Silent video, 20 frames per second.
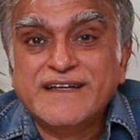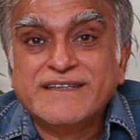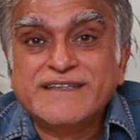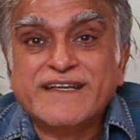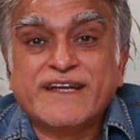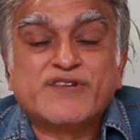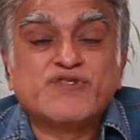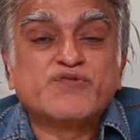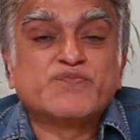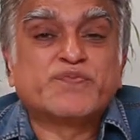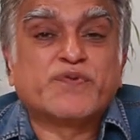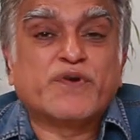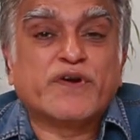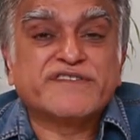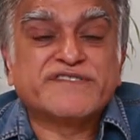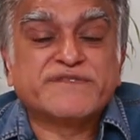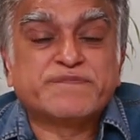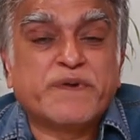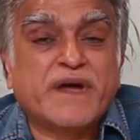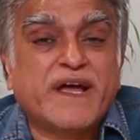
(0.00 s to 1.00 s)
that you
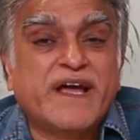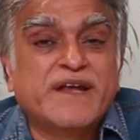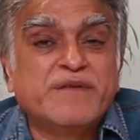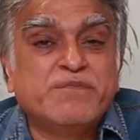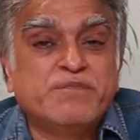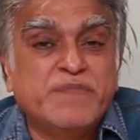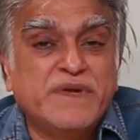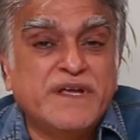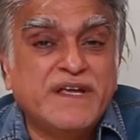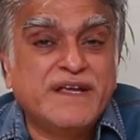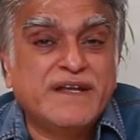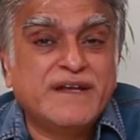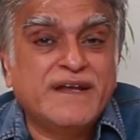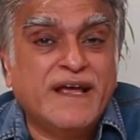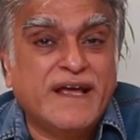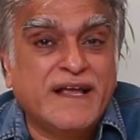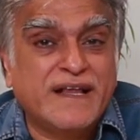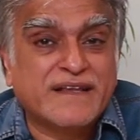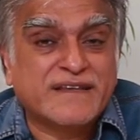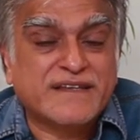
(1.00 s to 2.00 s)
prosper and be in
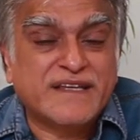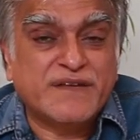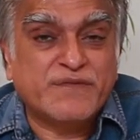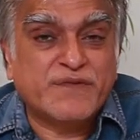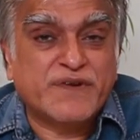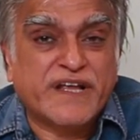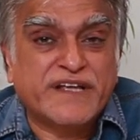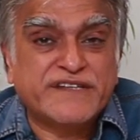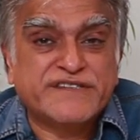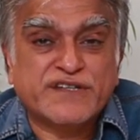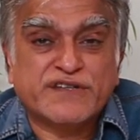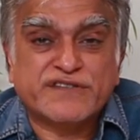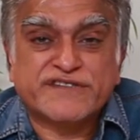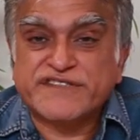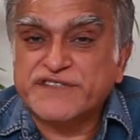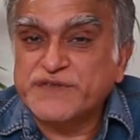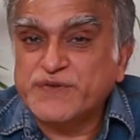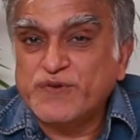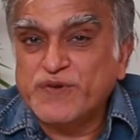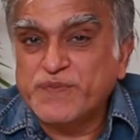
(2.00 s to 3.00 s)
health even as your
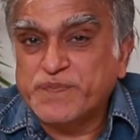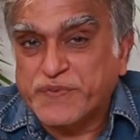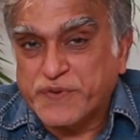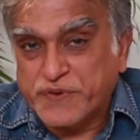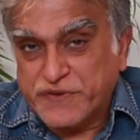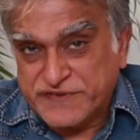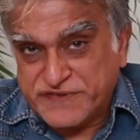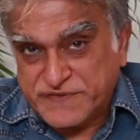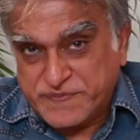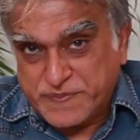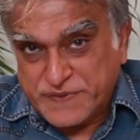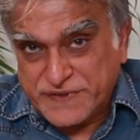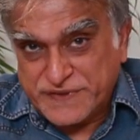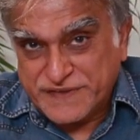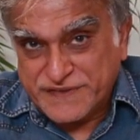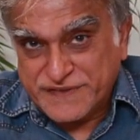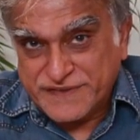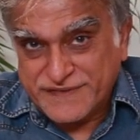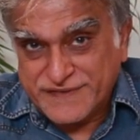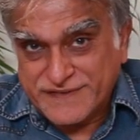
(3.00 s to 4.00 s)
soul
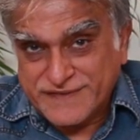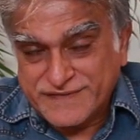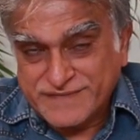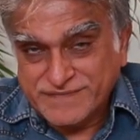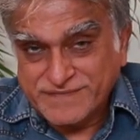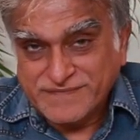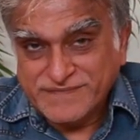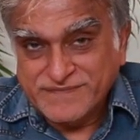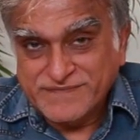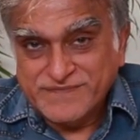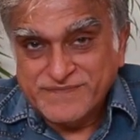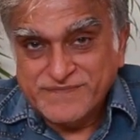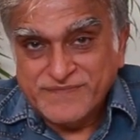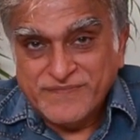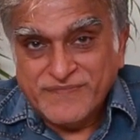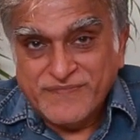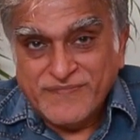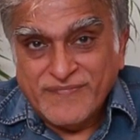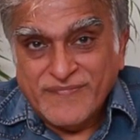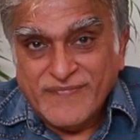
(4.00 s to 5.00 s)
prospers.
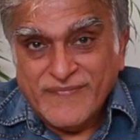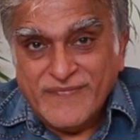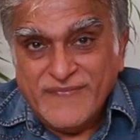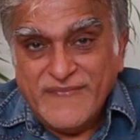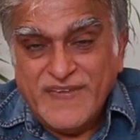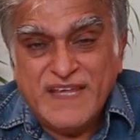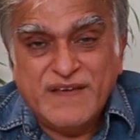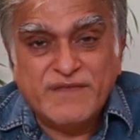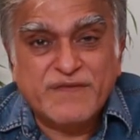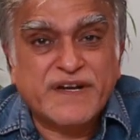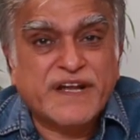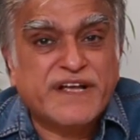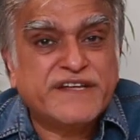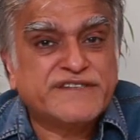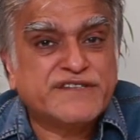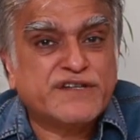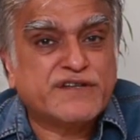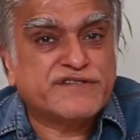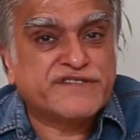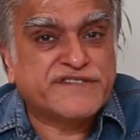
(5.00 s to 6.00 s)
Even
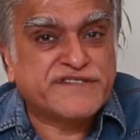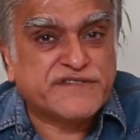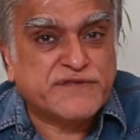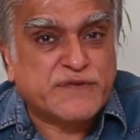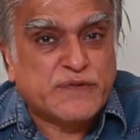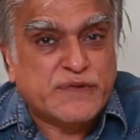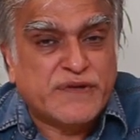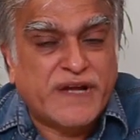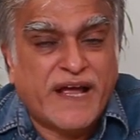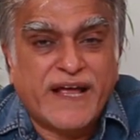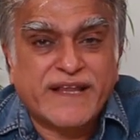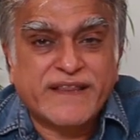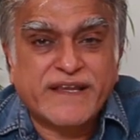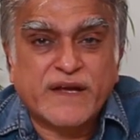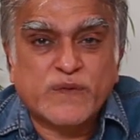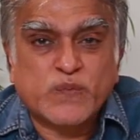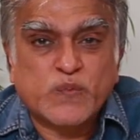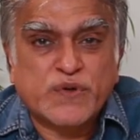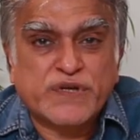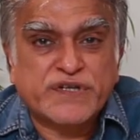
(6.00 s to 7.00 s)
as your soul, and
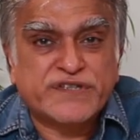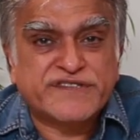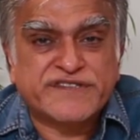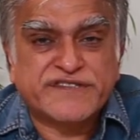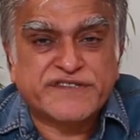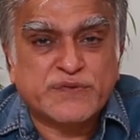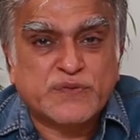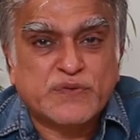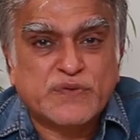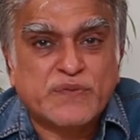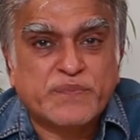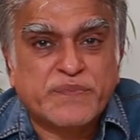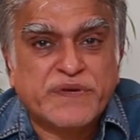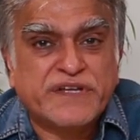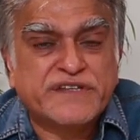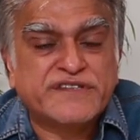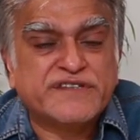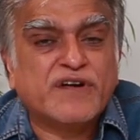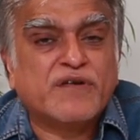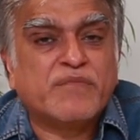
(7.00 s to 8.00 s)
that word soul
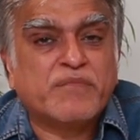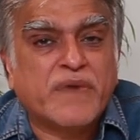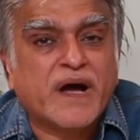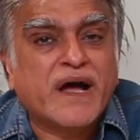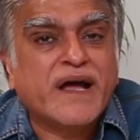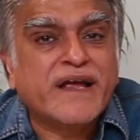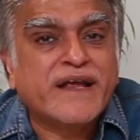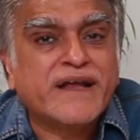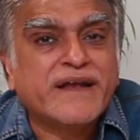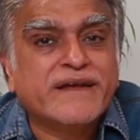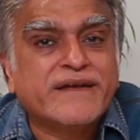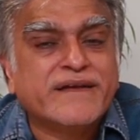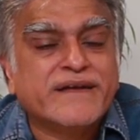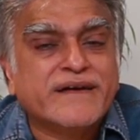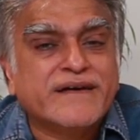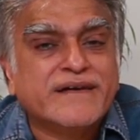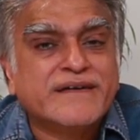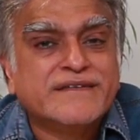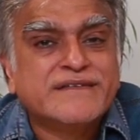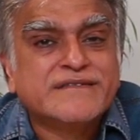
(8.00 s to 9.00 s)
means your mind.
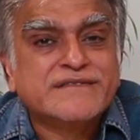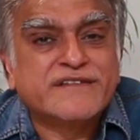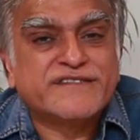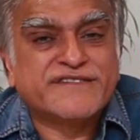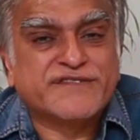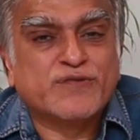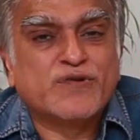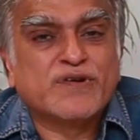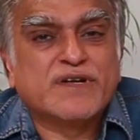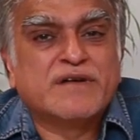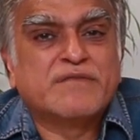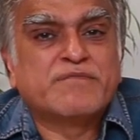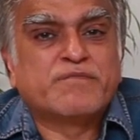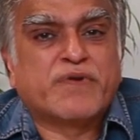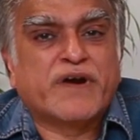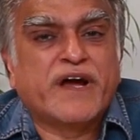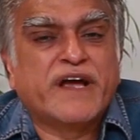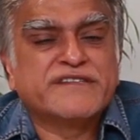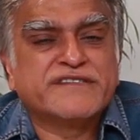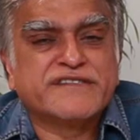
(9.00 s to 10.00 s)
The soul
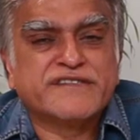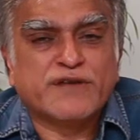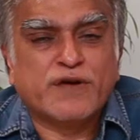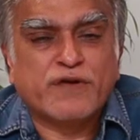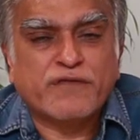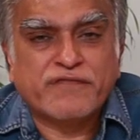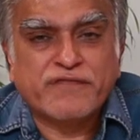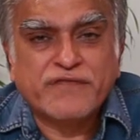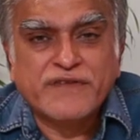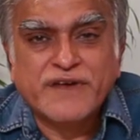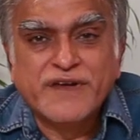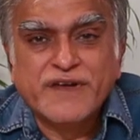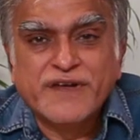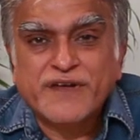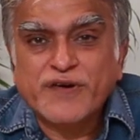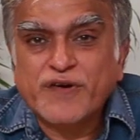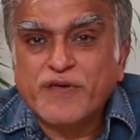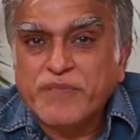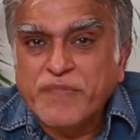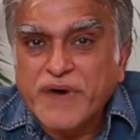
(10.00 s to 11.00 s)
comprises of
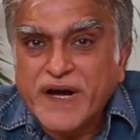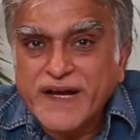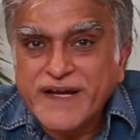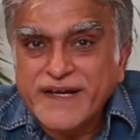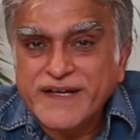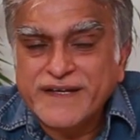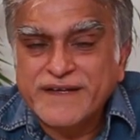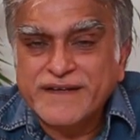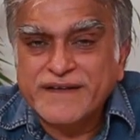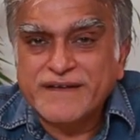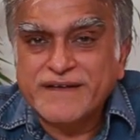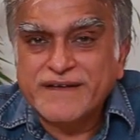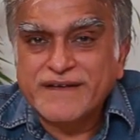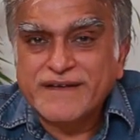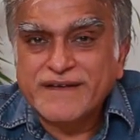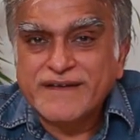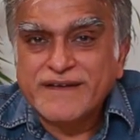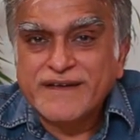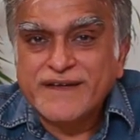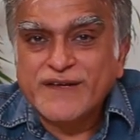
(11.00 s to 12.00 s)
your mind
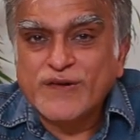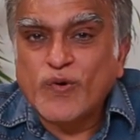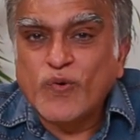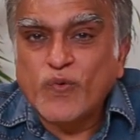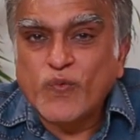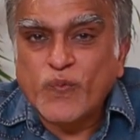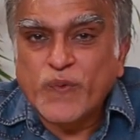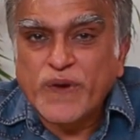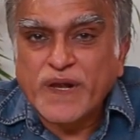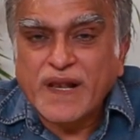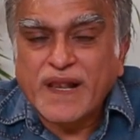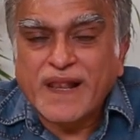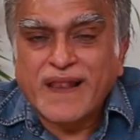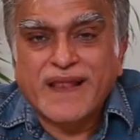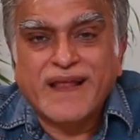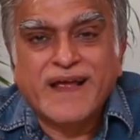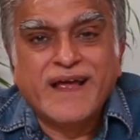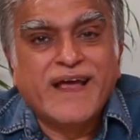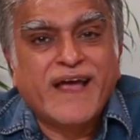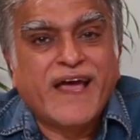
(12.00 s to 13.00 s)
your
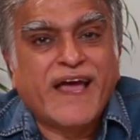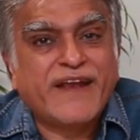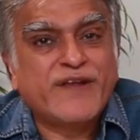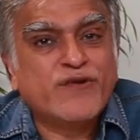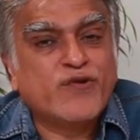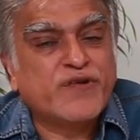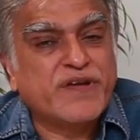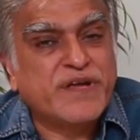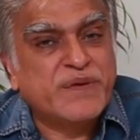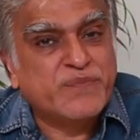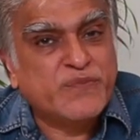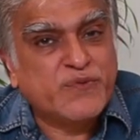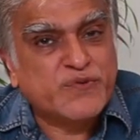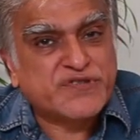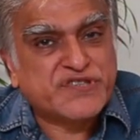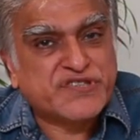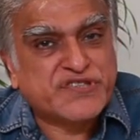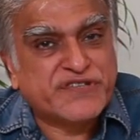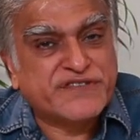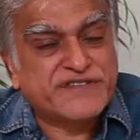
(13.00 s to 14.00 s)
will and your
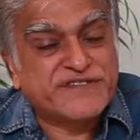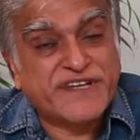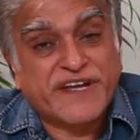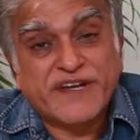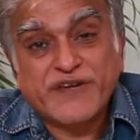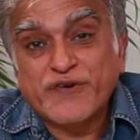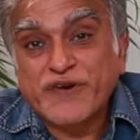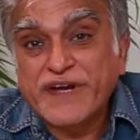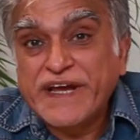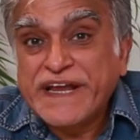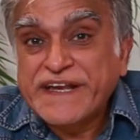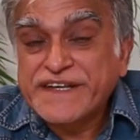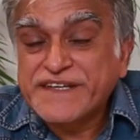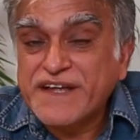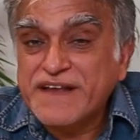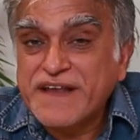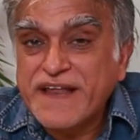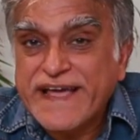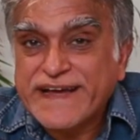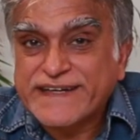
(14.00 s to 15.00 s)
emotions and your
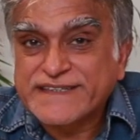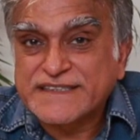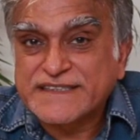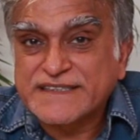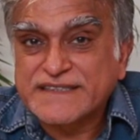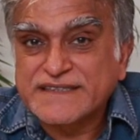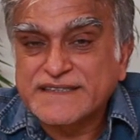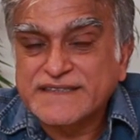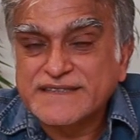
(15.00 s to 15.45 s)
intellect.